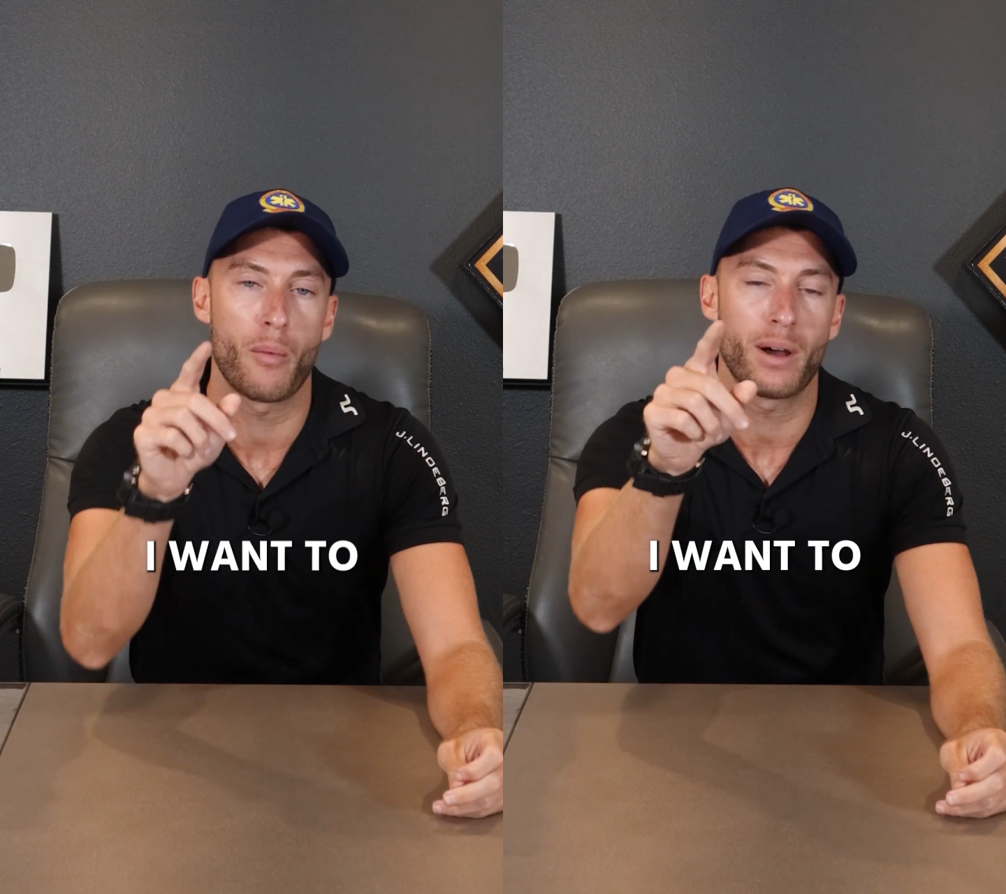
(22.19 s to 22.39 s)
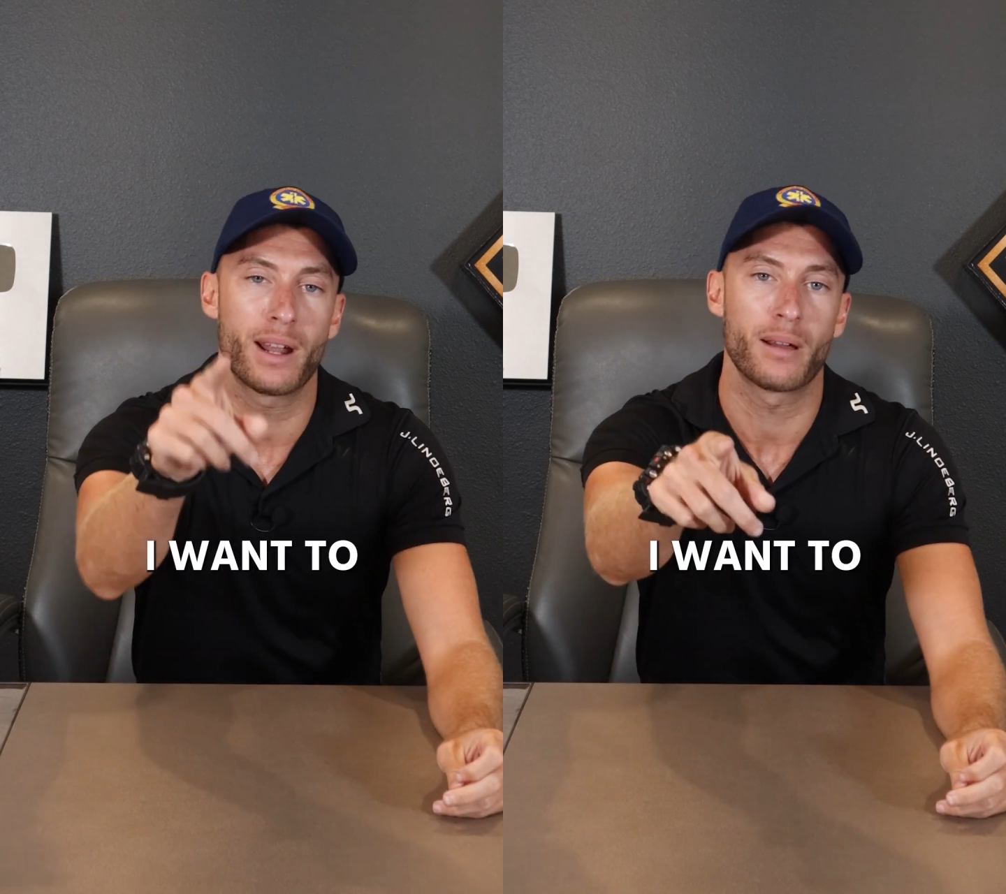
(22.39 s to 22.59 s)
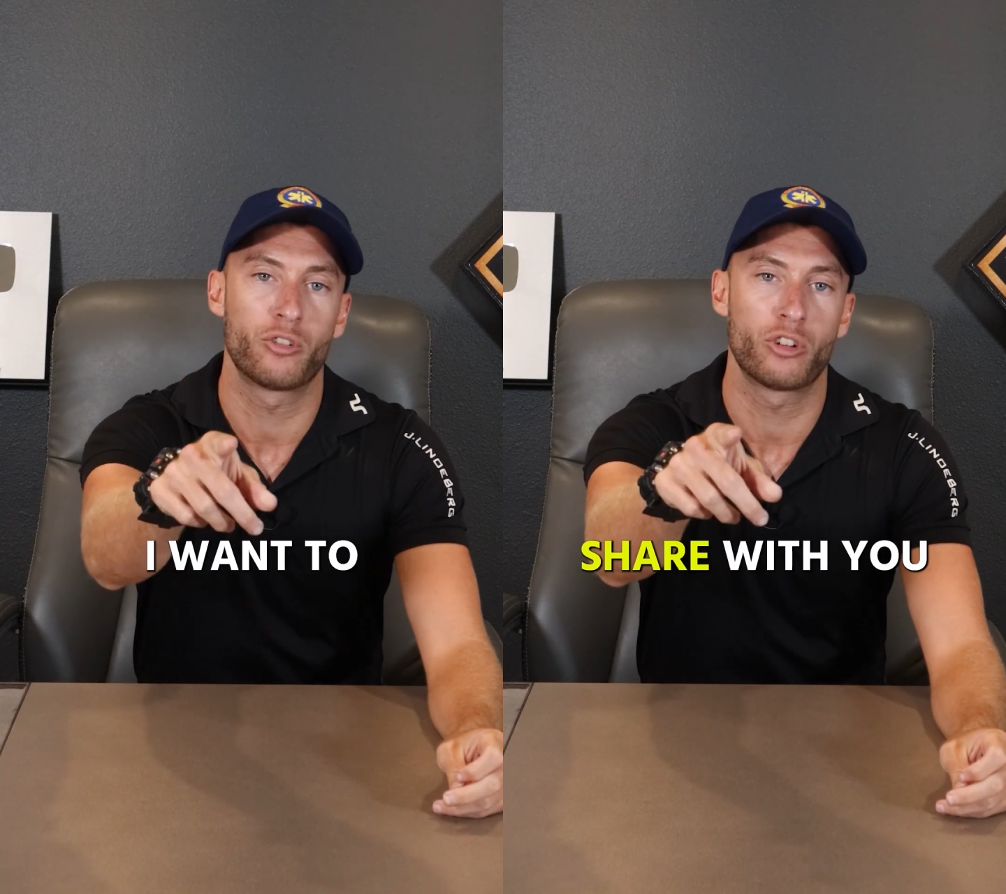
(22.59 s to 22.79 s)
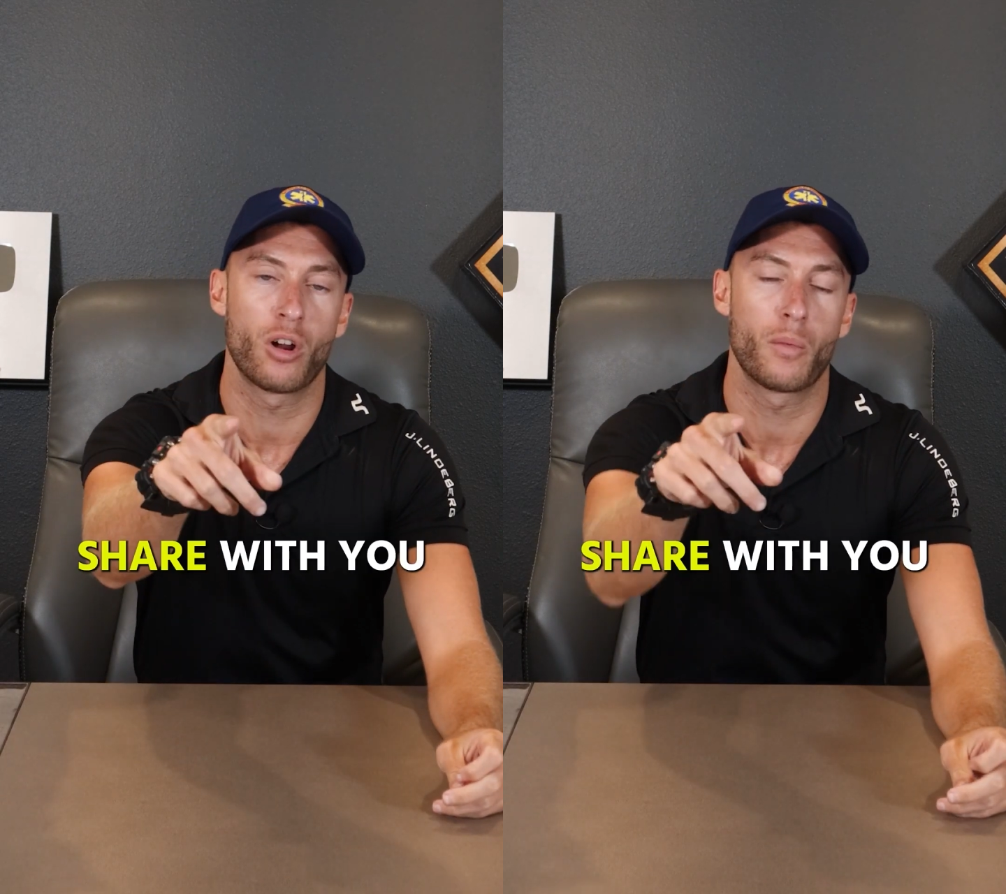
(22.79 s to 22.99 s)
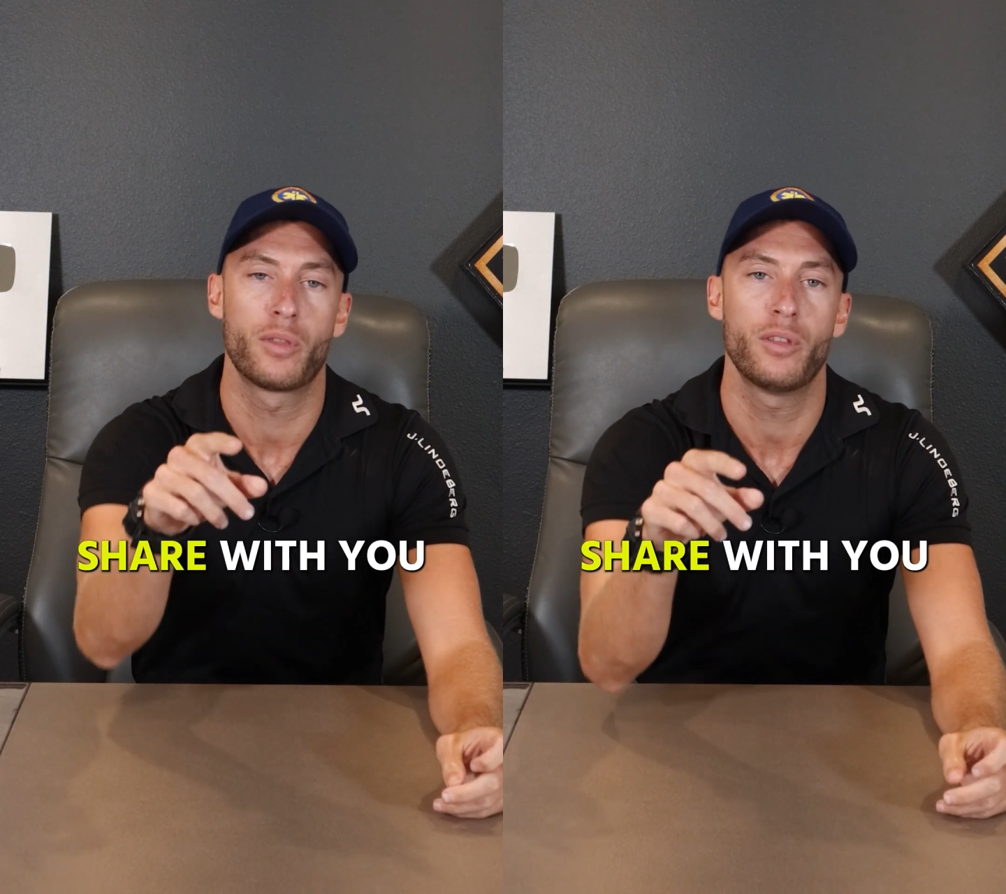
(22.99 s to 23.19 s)
I want to
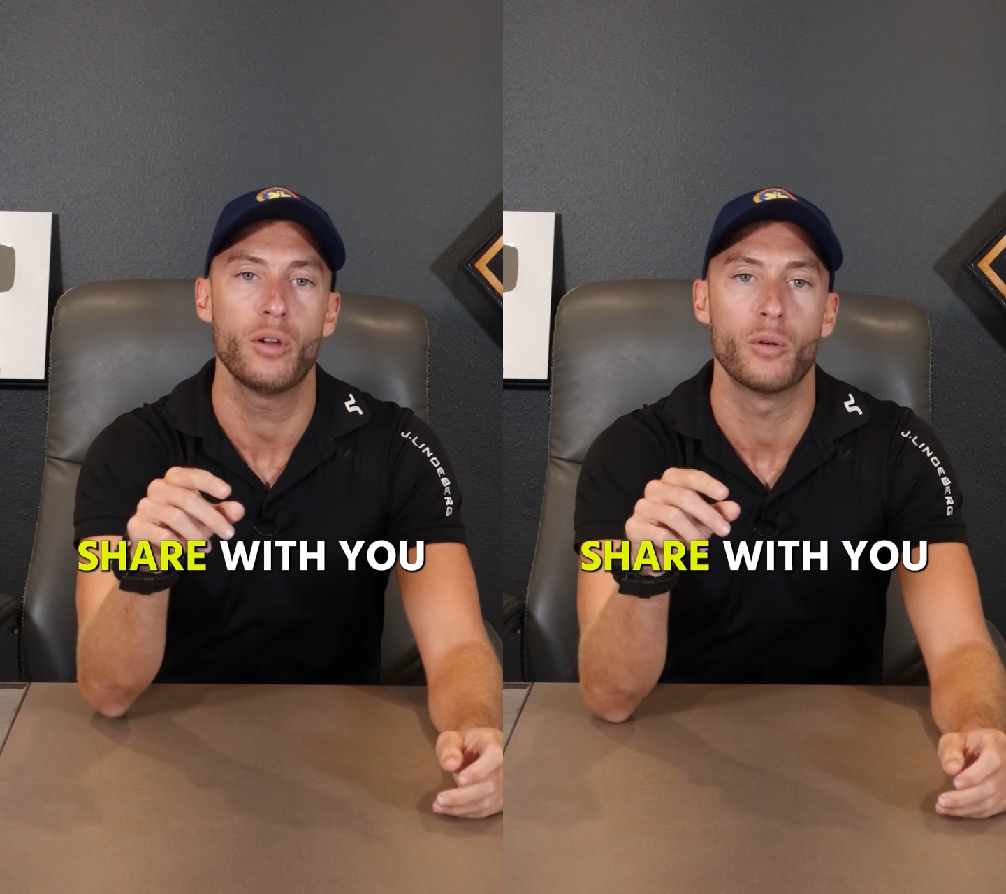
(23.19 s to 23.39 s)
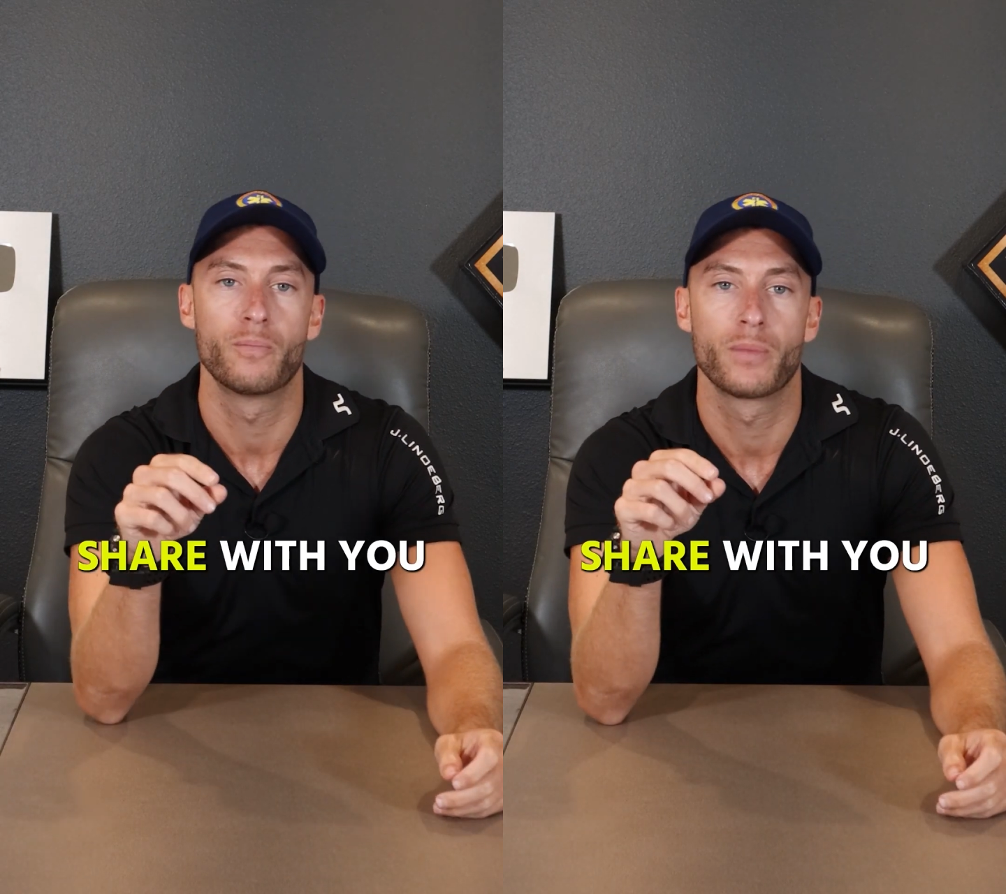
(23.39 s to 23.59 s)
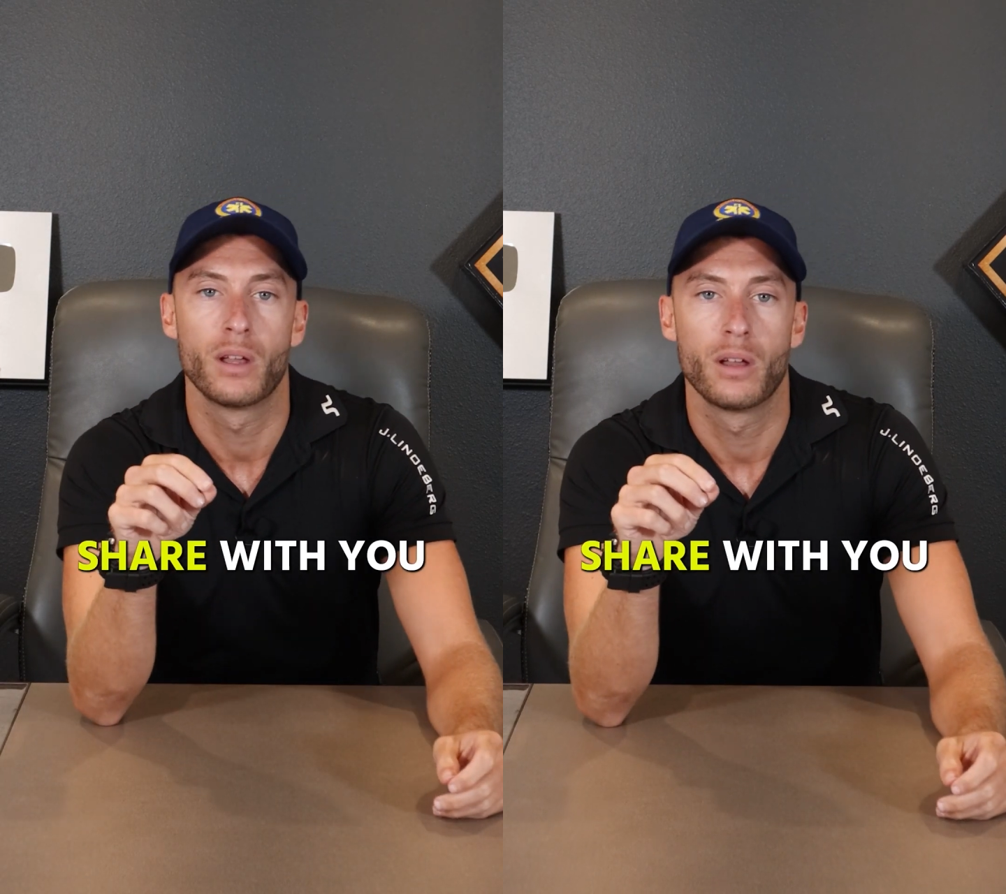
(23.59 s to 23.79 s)
share it with you.